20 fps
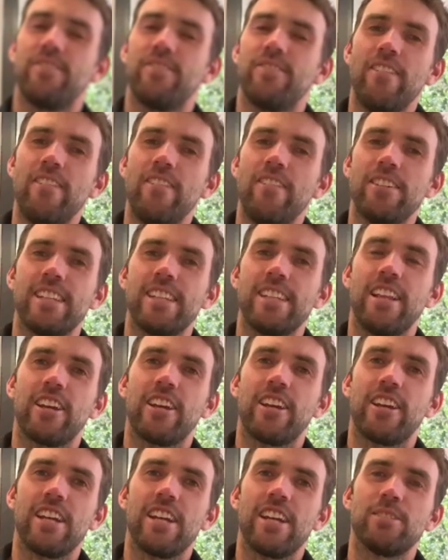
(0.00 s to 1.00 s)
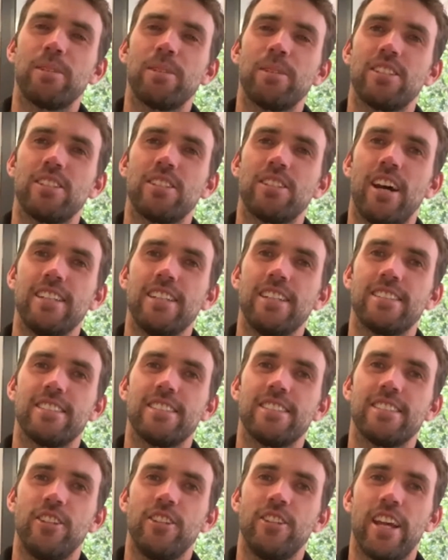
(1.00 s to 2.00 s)
Favourite sailing location
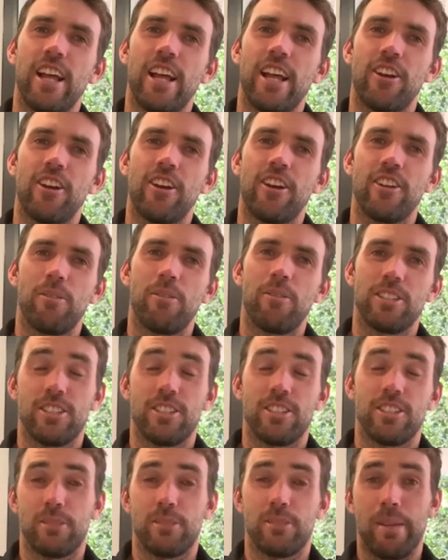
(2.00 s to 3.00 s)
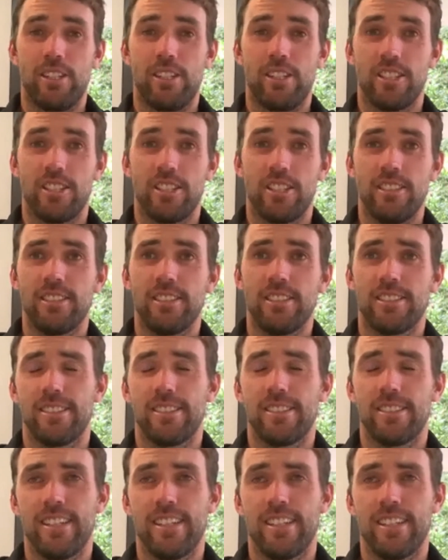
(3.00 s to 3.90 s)
besides New Caledonia, which I just mentioned?